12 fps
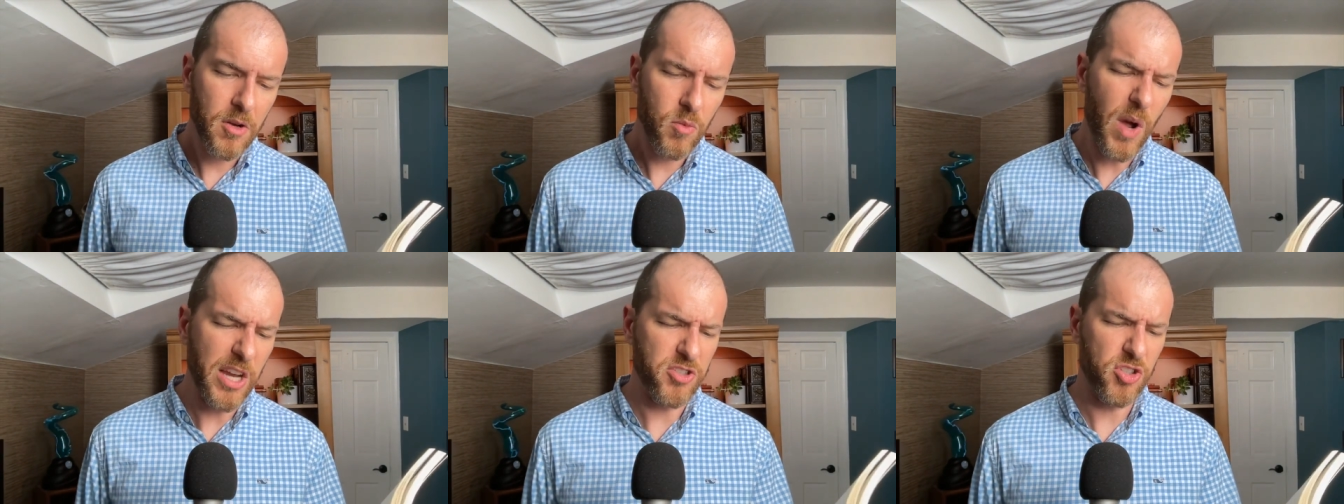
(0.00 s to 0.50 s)

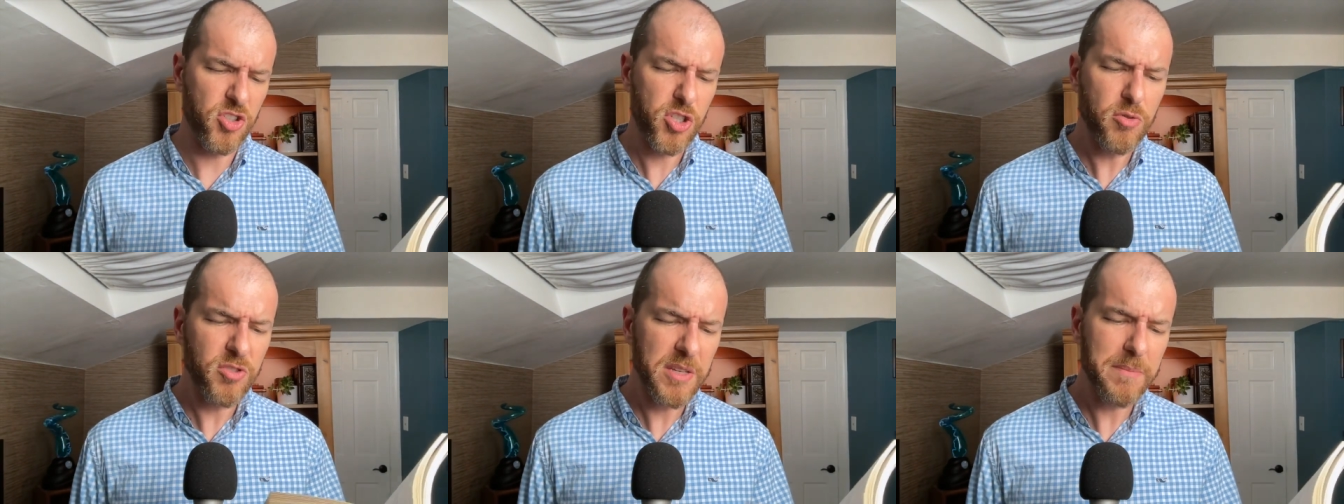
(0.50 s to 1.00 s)
Why should
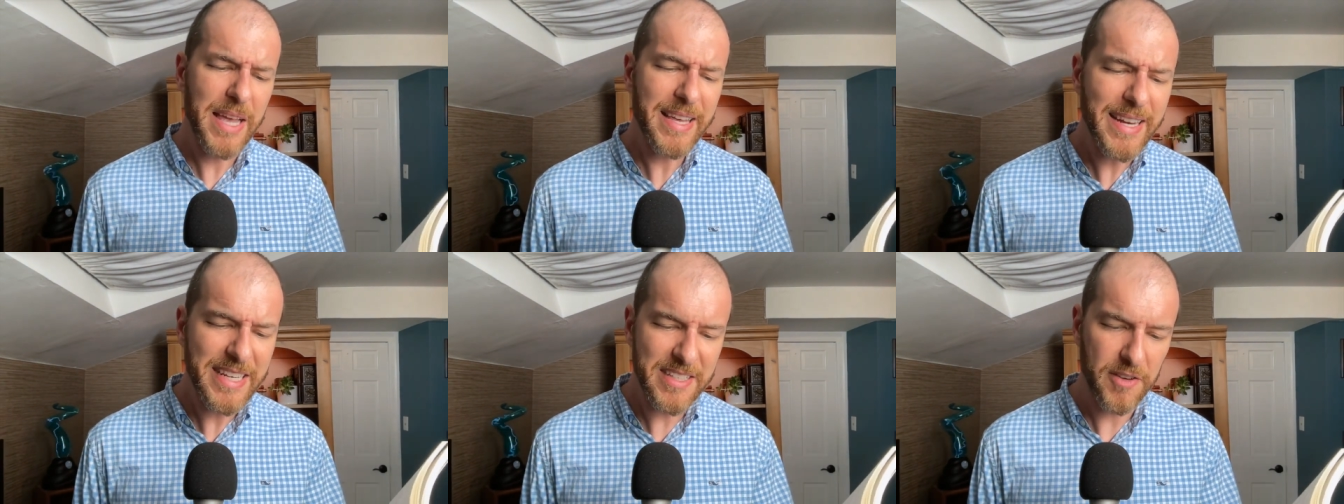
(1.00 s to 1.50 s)
choosing make
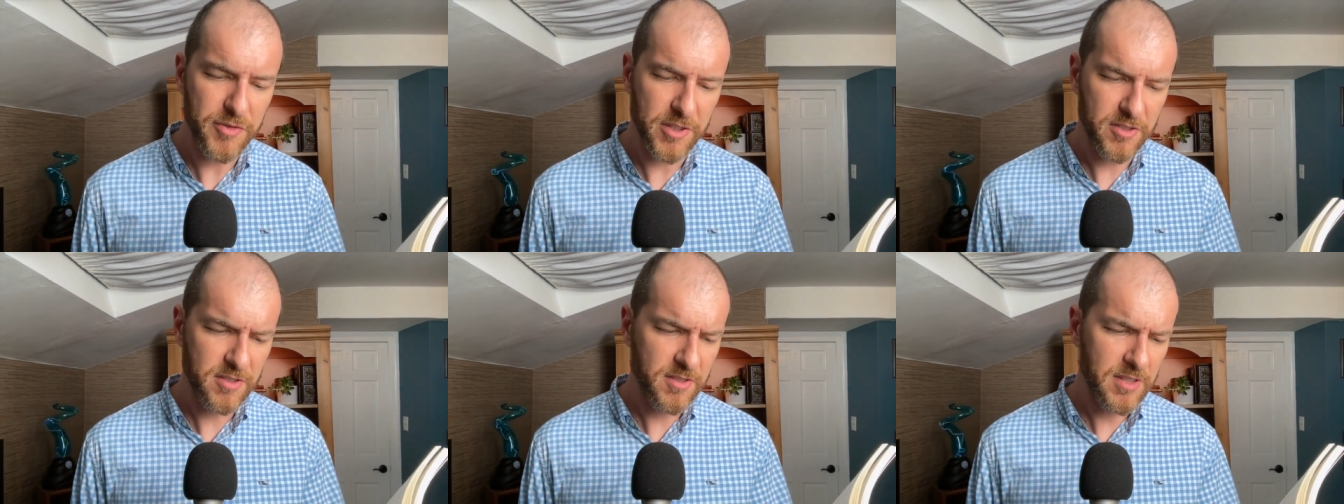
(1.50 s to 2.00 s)
any
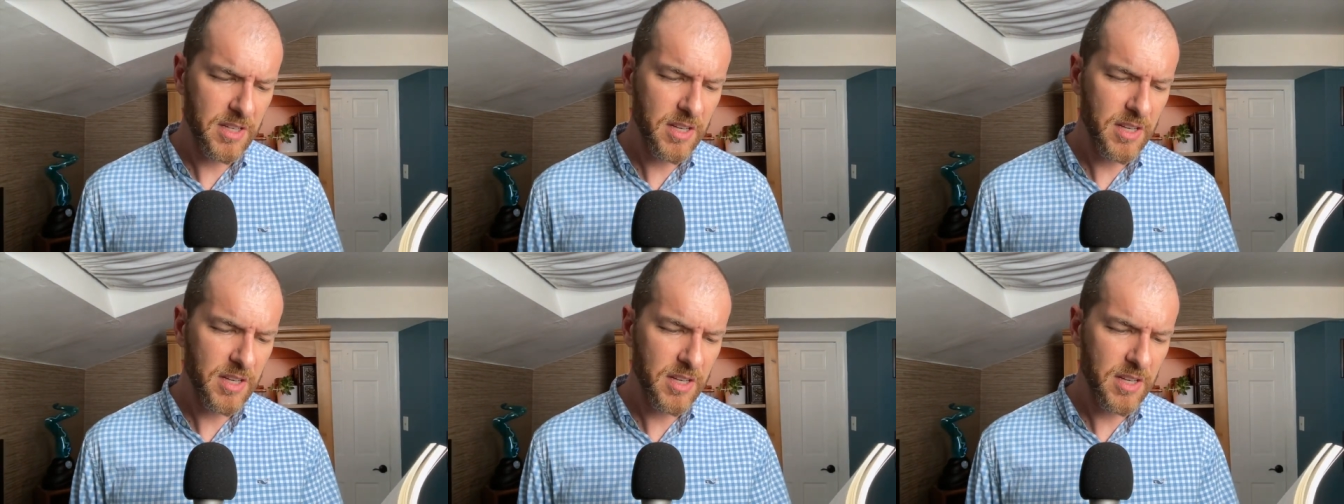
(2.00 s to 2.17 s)
difference?